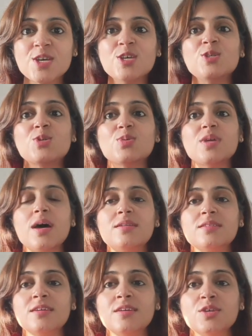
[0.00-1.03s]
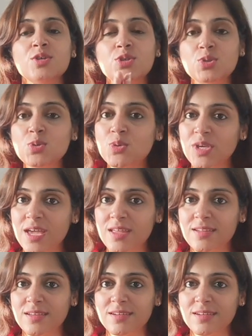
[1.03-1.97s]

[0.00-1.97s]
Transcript: so that you can